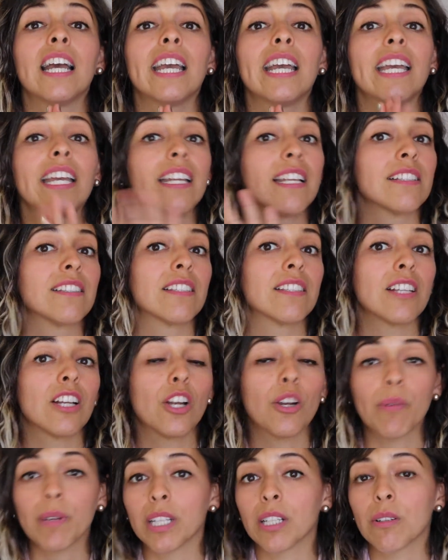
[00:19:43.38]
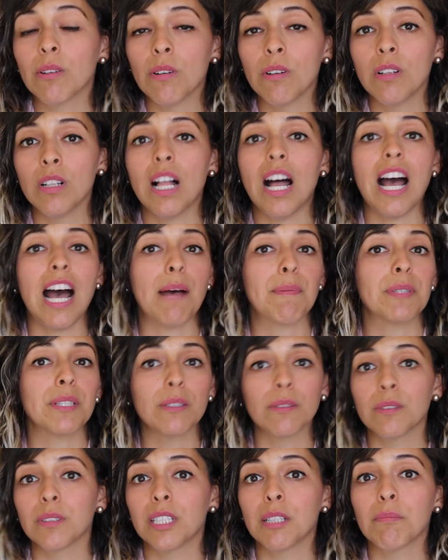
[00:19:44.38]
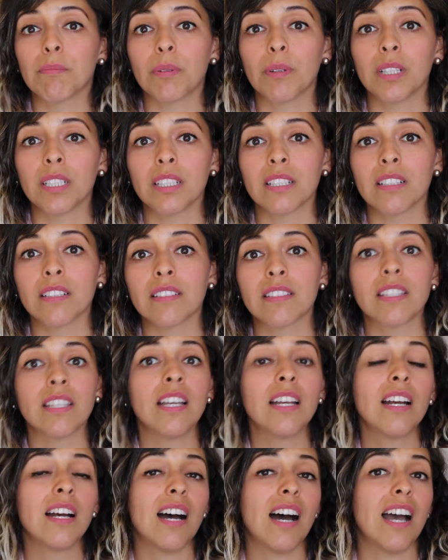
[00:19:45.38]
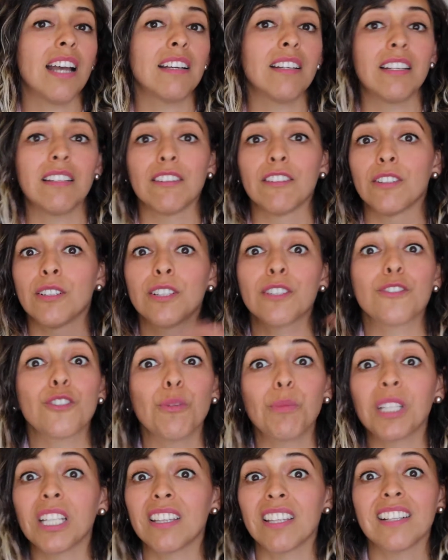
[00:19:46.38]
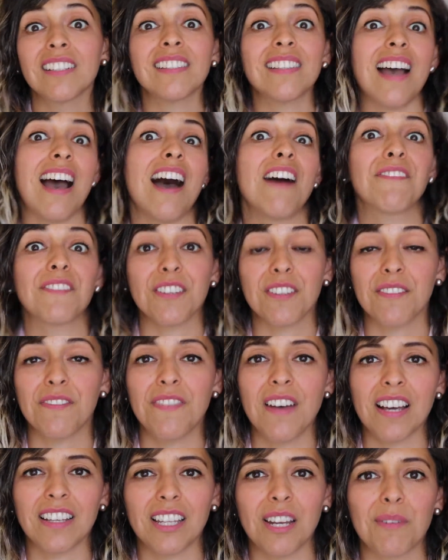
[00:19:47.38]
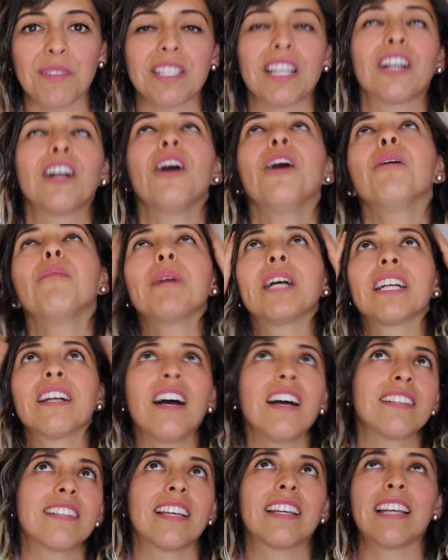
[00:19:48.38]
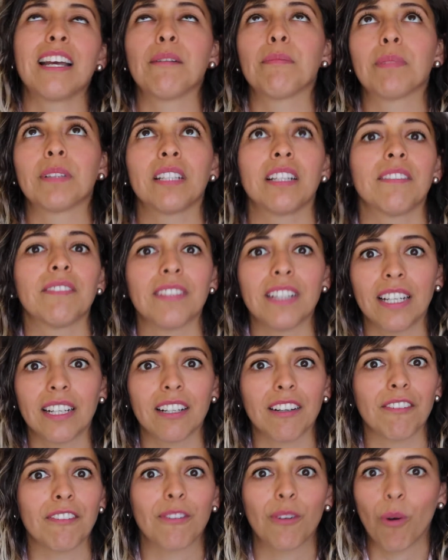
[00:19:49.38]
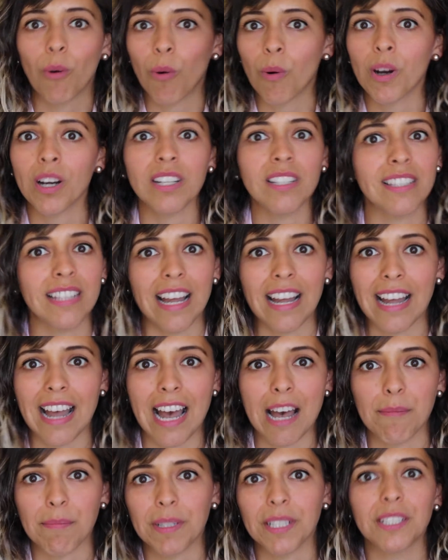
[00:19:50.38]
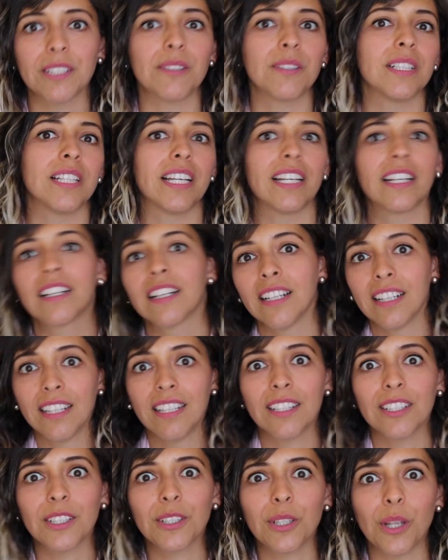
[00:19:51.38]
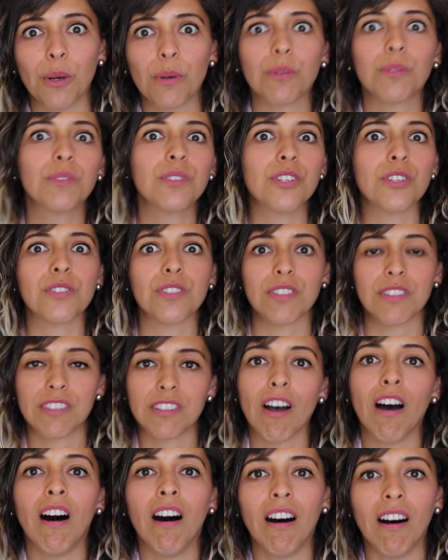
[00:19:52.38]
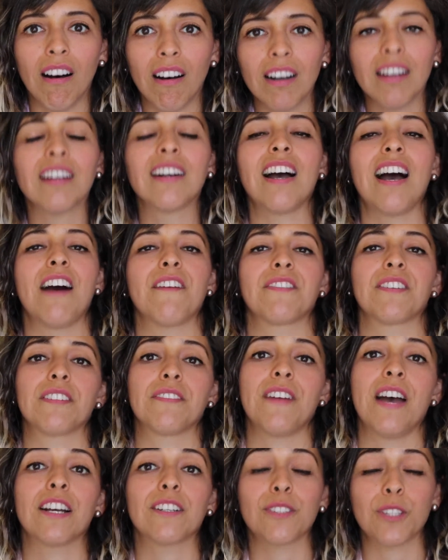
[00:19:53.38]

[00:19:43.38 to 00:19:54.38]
It is critical, absolutely important. I learned so many things after the fact that I was like, oh my gosh, I can't believe, like, of course that happened, or like, you know, just duh after the fact.